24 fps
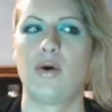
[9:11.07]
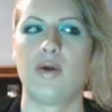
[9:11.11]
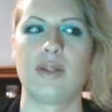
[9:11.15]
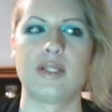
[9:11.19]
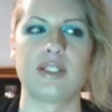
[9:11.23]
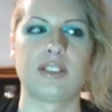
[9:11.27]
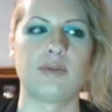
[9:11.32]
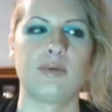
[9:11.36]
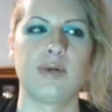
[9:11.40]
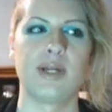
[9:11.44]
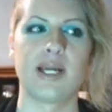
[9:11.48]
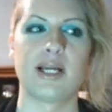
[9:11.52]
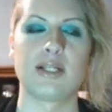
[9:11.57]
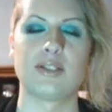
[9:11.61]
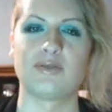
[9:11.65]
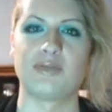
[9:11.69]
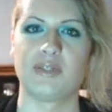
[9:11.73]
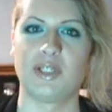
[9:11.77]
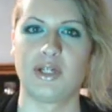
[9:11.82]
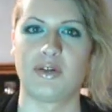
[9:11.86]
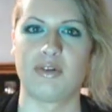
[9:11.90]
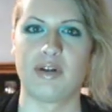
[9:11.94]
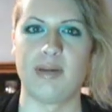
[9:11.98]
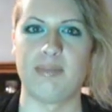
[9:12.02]
this is when it gets
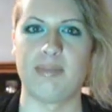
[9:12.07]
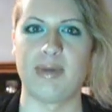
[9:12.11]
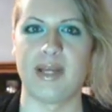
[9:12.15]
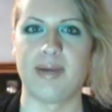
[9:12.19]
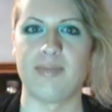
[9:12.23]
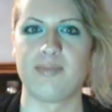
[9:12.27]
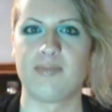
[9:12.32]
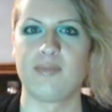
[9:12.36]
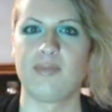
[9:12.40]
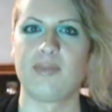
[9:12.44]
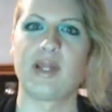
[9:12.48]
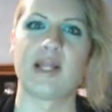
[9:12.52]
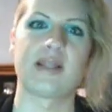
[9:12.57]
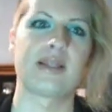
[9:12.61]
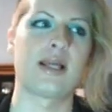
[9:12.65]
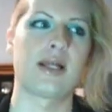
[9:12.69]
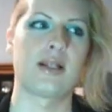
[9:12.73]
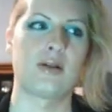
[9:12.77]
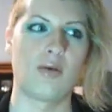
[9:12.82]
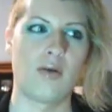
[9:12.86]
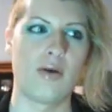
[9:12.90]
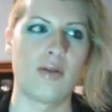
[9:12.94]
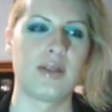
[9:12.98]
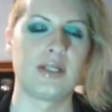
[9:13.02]
really creepy. Not
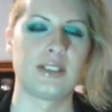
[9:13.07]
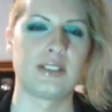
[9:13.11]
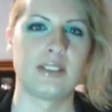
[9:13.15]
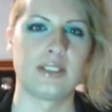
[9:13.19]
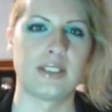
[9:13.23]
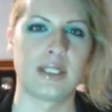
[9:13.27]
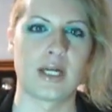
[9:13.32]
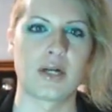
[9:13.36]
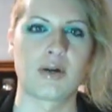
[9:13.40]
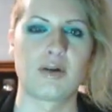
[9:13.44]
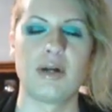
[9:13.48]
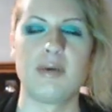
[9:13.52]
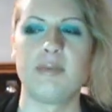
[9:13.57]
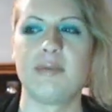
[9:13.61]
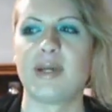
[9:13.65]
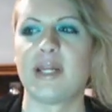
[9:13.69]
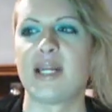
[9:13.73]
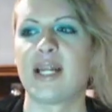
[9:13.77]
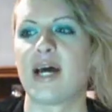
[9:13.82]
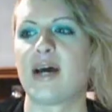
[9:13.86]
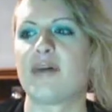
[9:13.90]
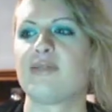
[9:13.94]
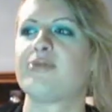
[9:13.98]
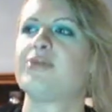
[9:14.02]
that all oh, this is not creepy
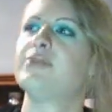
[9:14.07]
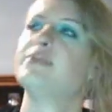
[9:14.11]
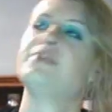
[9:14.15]
enough.